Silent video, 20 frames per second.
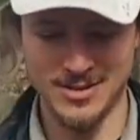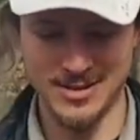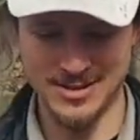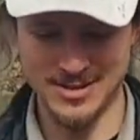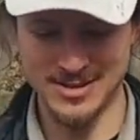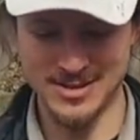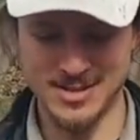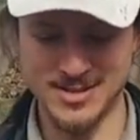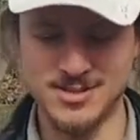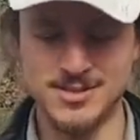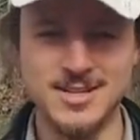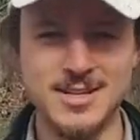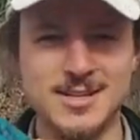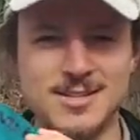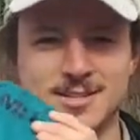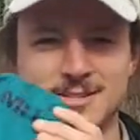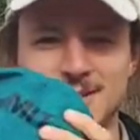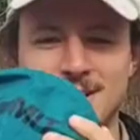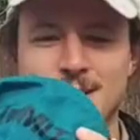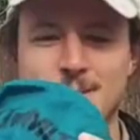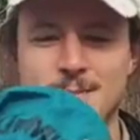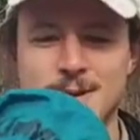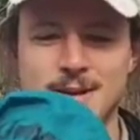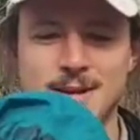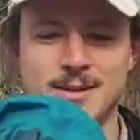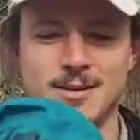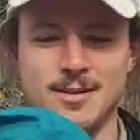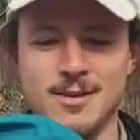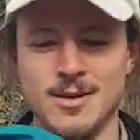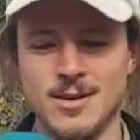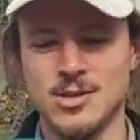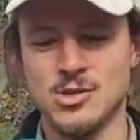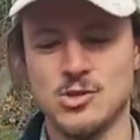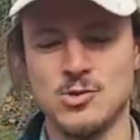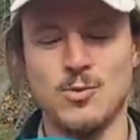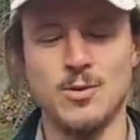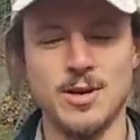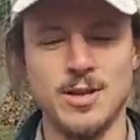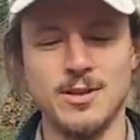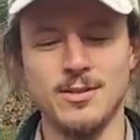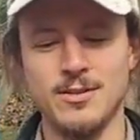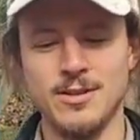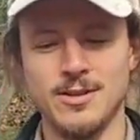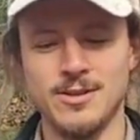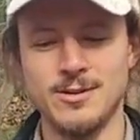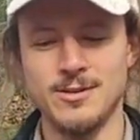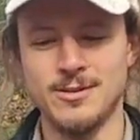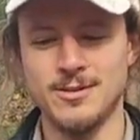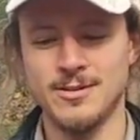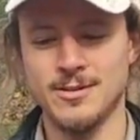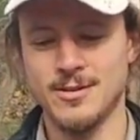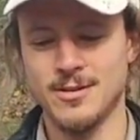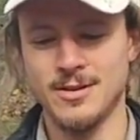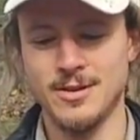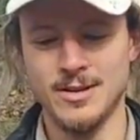This is the Sea to Summit 20-liter